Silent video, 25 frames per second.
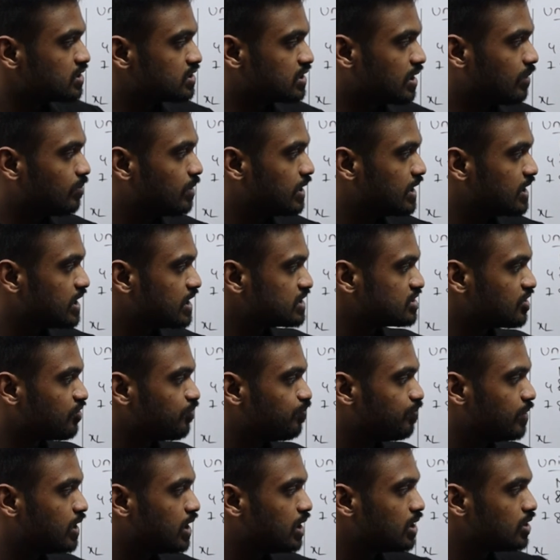some liters
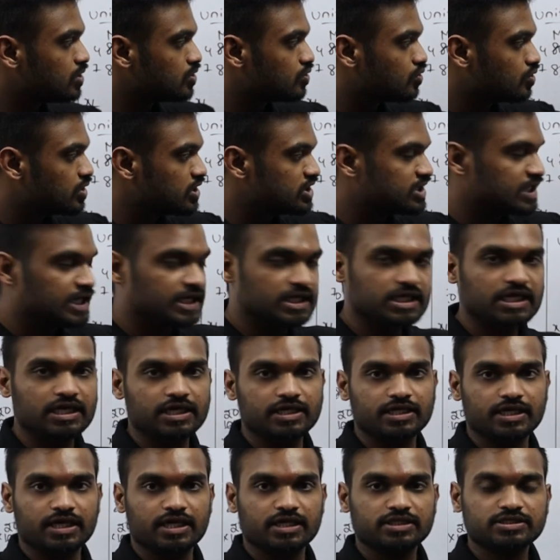of milk to this 80
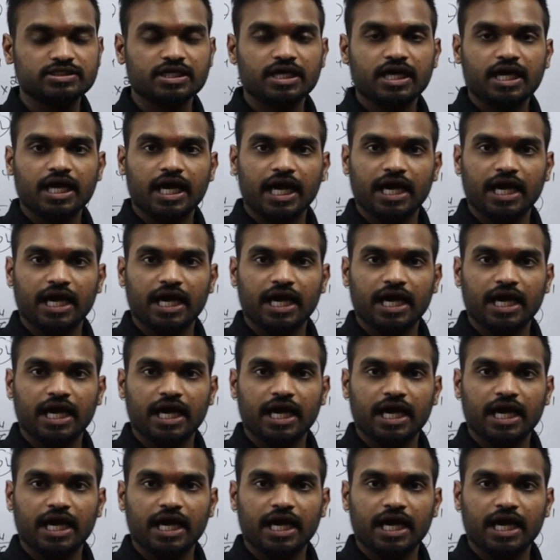liters,